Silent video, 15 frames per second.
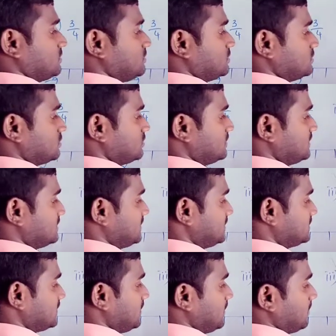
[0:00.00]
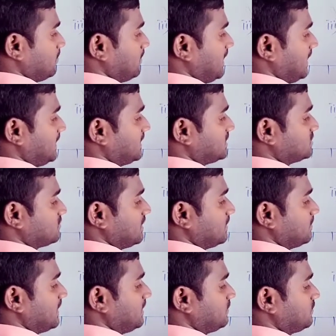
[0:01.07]
So this is minus 1
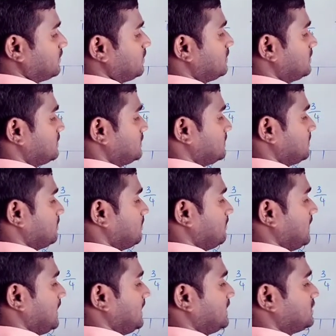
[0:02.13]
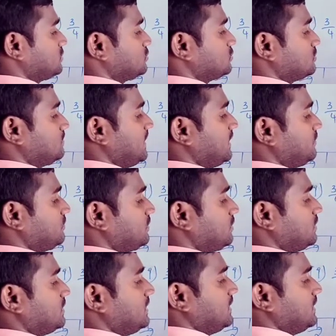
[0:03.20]
by 4, minus 2 by 4.